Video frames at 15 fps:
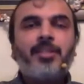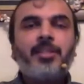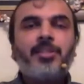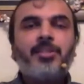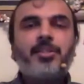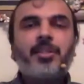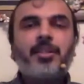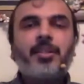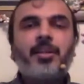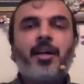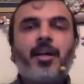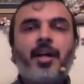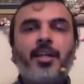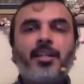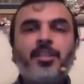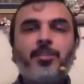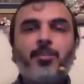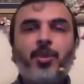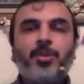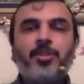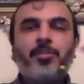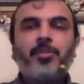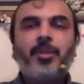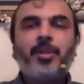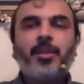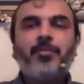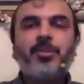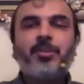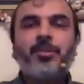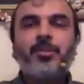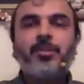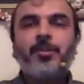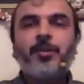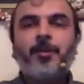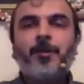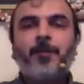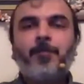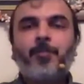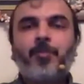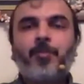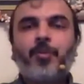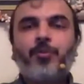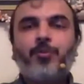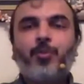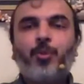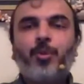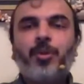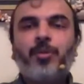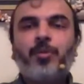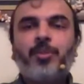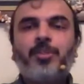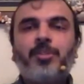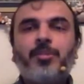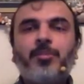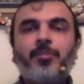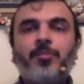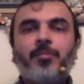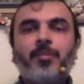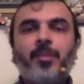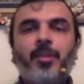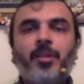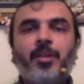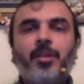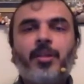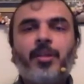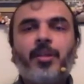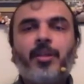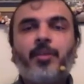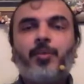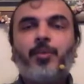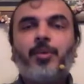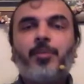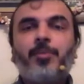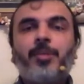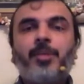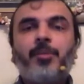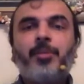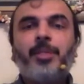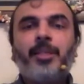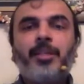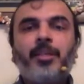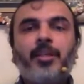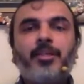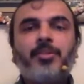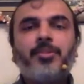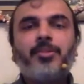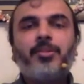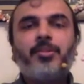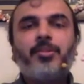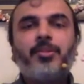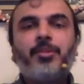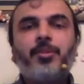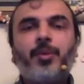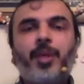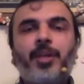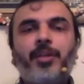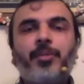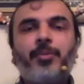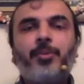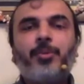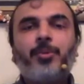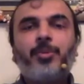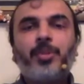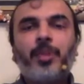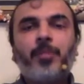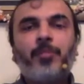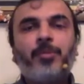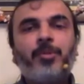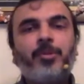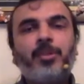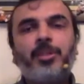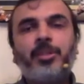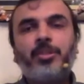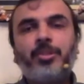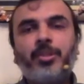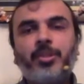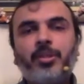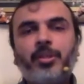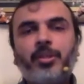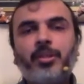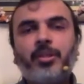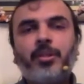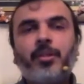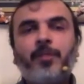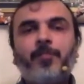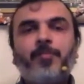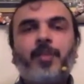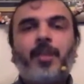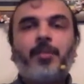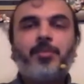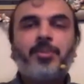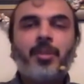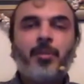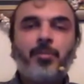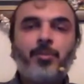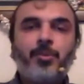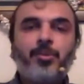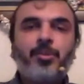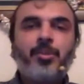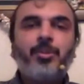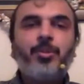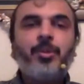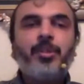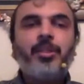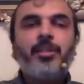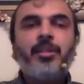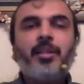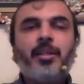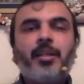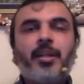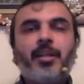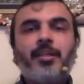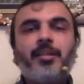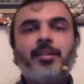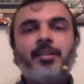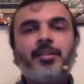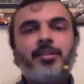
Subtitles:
exist at the highest possible level of spoken wisdom, it would appear meaningless to attribute some to the teacher and some to the newly enlightened